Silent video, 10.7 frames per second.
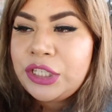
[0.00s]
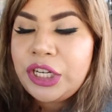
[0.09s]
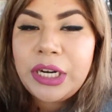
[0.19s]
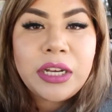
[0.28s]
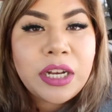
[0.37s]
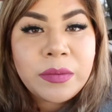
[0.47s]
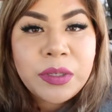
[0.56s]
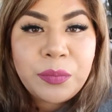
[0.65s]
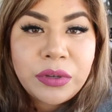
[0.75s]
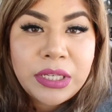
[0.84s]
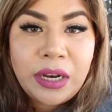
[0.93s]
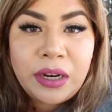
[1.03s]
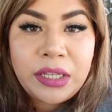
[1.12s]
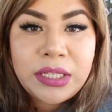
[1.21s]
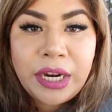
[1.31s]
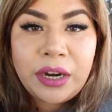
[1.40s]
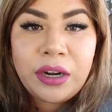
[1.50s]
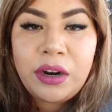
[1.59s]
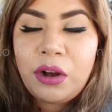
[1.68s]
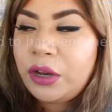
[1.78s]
Jaden comes and pulls Ailani's hair.